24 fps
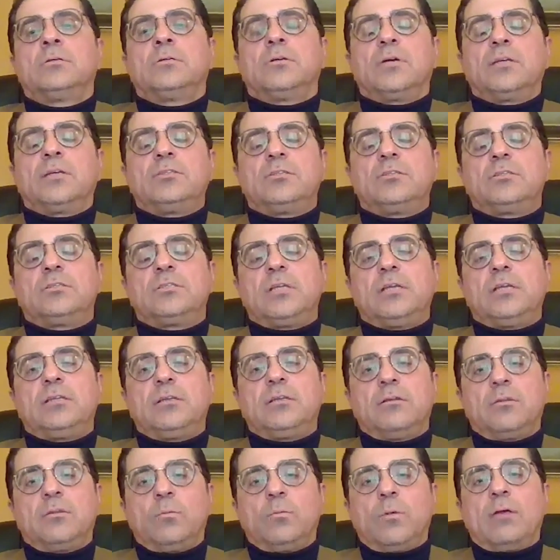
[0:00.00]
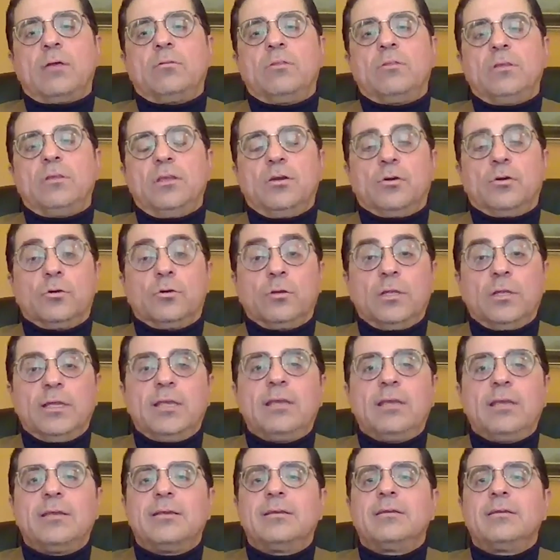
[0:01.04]
or I should say it the other way around, the
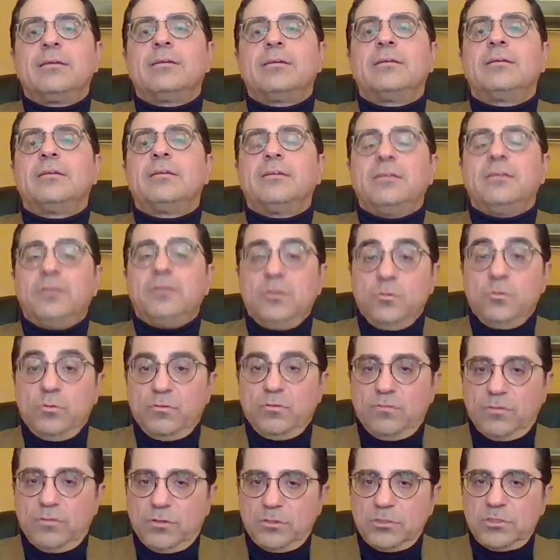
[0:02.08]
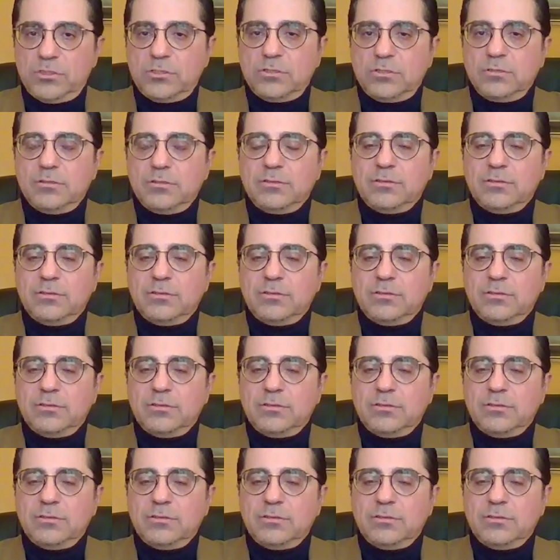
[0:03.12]
early universe